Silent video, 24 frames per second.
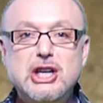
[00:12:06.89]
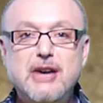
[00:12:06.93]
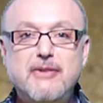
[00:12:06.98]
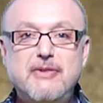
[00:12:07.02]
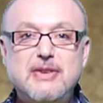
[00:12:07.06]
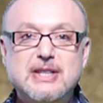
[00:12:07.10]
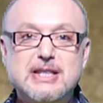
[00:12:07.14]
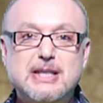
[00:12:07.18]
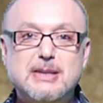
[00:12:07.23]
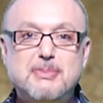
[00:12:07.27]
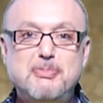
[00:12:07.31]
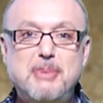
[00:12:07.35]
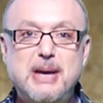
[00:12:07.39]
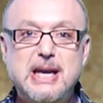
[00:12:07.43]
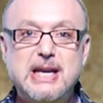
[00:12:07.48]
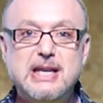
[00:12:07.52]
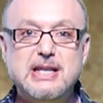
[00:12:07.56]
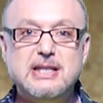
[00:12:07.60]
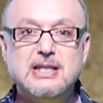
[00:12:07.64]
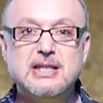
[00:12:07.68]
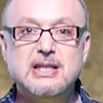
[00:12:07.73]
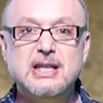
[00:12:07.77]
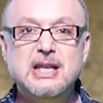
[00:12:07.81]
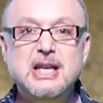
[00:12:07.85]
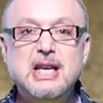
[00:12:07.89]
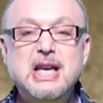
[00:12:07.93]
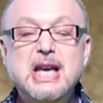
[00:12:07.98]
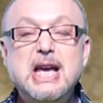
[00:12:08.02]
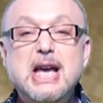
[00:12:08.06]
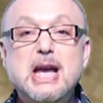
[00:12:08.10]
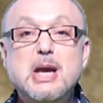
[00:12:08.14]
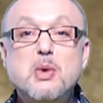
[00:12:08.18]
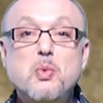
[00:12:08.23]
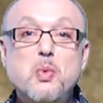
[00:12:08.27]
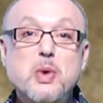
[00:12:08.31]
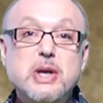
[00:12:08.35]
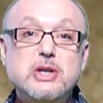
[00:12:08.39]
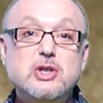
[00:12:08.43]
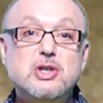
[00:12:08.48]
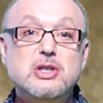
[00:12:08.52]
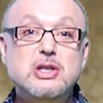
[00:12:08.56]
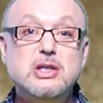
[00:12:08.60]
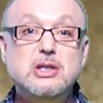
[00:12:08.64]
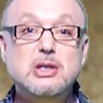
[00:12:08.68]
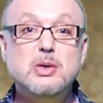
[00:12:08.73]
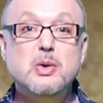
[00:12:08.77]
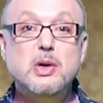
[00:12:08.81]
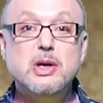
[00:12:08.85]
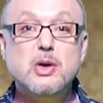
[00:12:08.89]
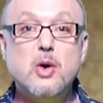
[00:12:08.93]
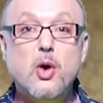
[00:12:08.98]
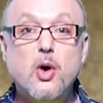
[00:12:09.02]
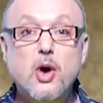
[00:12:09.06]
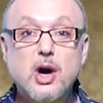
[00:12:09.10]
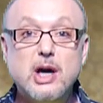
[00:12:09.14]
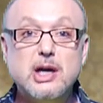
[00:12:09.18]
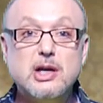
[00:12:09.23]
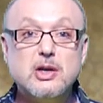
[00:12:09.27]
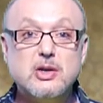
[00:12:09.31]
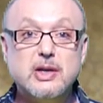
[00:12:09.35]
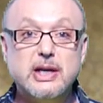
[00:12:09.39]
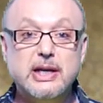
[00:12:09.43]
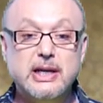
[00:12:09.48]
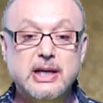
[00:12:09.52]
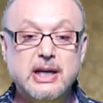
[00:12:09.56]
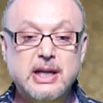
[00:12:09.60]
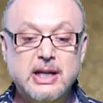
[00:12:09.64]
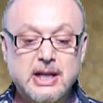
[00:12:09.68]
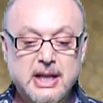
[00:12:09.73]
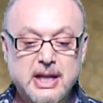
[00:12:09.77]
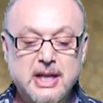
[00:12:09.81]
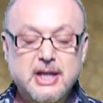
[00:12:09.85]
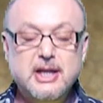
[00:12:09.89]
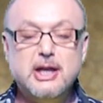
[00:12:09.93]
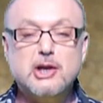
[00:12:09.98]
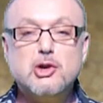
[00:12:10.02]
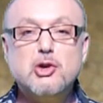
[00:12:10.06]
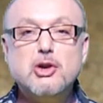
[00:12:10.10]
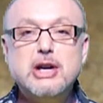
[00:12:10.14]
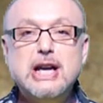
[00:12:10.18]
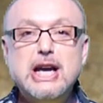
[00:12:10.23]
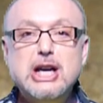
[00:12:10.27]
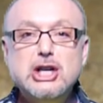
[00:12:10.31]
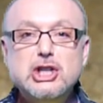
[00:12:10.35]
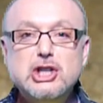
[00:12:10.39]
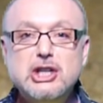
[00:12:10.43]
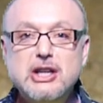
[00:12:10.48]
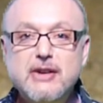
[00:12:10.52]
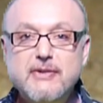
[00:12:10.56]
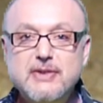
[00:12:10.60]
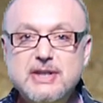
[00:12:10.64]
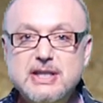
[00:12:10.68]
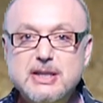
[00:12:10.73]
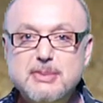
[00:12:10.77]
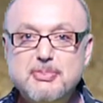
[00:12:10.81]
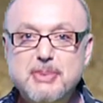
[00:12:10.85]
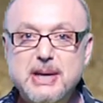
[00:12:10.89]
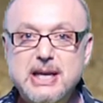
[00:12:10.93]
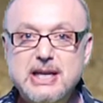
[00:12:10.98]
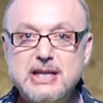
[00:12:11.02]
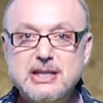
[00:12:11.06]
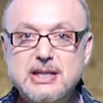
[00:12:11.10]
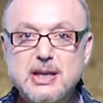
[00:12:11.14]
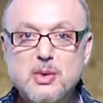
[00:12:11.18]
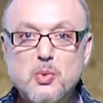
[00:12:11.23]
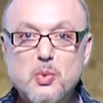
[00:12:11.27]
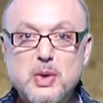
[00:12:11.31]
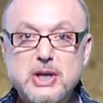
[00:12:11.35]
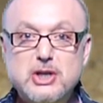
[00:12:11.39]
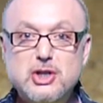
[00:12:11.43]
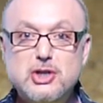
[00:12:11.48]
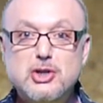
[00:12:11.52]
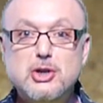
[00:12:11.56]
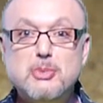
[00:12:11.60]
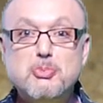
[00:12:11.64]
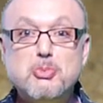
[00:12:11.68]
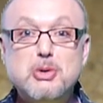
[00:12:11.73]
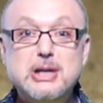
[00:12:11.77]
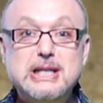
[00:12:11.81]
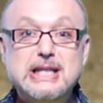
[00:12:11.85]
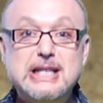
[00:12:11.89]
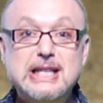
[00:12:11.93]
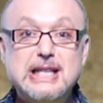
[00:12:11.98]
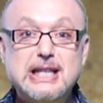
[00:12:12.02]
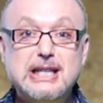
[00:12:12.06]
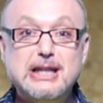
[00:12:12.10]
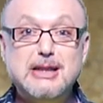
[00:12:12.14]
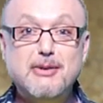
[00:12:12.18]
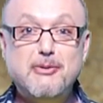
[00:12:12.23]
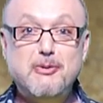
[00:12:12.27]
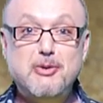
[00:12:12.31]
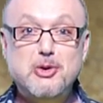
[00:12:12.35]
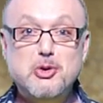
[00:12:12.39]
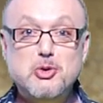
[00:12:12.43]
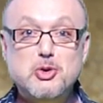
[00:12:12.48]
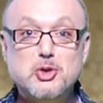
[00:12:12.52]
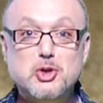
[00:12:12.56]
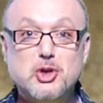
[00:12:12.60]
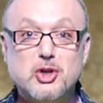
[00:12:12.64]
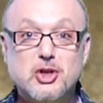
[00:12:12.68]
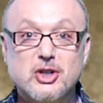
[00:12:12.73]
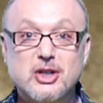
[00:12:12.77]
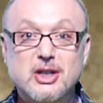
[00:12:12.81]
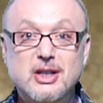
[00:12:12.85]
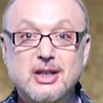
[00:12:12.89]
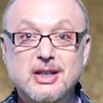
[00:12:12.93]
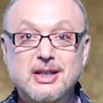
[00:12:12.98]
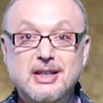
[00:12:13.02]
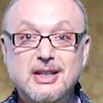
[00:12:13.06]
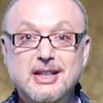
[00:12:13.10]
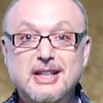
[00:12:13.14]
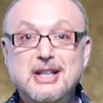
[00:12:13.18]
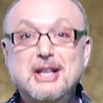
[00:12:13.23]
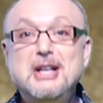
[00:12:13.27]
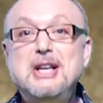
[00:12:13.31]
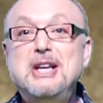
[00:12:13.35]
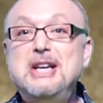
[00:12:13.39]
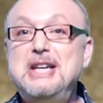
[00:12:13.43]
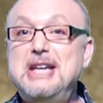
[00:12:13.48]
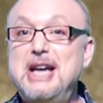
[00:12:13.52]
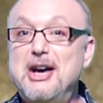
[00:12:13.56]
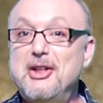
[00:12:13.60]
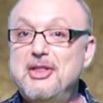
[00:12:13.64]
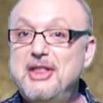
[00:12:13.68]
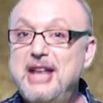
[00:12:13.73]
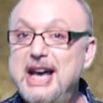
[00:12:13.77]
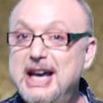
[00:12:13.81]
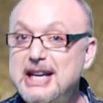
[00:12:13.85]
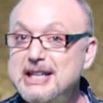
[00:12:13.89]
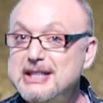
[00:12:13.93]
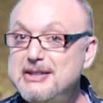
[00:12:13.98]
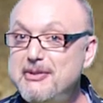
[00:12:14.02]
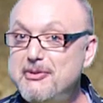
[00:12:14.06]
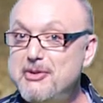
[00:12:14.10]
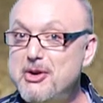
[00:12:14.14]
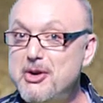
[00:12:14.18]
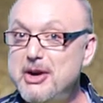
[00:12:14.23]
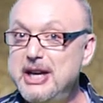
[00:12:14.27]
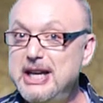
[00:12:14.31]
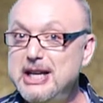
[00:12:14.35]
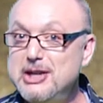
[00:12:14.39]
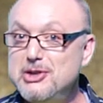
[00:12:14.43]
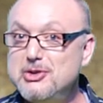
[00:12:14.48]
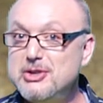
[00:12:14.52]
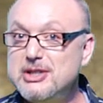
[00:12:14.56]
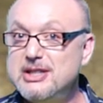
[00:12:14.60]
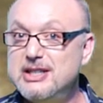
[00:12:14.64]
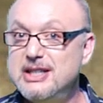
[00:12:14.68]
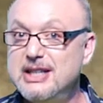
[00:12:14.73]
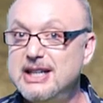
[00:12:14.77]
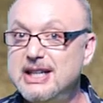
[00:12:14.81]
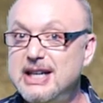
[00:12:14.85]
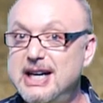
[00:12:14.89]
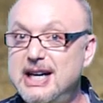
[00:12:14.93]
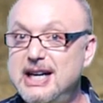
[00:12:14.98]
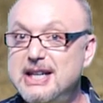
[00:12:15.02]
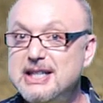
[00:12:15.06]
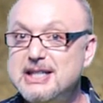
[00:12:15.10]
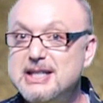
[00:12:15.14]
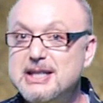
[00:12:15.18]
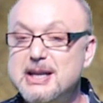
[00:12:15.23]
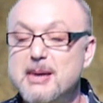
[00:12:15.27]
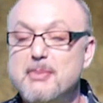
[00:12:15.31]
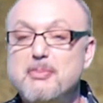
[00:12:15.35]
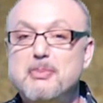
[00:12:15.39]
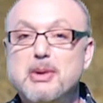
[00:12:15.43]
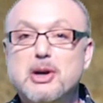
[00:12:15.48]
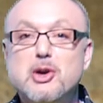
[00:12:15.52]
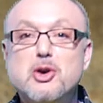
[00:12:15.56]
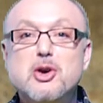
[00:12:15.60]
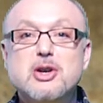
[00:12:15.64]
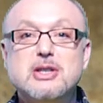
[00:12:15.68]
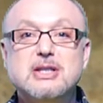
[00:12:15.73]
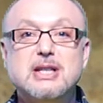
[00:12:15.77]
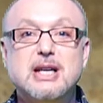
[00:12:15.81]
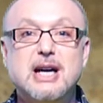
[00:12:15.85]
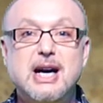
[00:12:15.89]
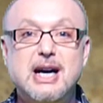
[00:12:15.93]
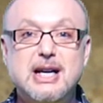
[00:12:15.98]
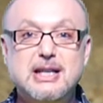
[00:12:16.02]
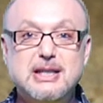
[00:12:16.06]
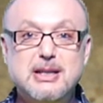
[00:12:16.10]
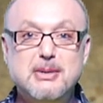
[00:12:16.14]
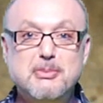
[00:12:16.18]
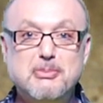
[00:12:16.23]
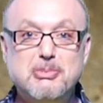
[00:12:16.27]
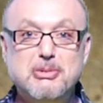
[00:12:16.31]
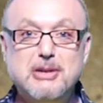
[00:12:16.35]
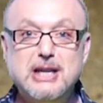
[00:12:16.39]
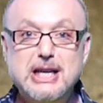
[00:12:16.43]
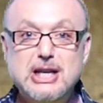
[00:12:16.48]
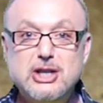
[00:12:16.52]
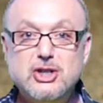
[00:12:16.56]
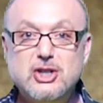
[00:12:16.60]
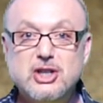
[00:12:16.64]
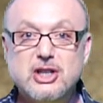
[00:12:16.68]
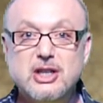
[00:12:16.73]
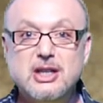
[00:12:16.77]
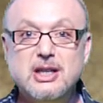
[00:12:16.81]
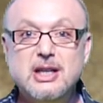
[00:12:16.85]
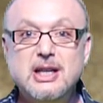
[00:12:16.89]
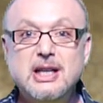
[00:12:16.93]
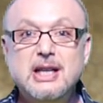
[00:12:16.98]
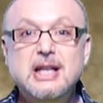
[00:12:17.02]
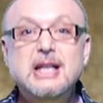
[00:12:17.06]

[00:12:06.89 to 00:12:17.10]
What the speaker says: of a space in which to do an augury, the creation of a space in which to predict the future. Now that is a very interesting concept because contemplation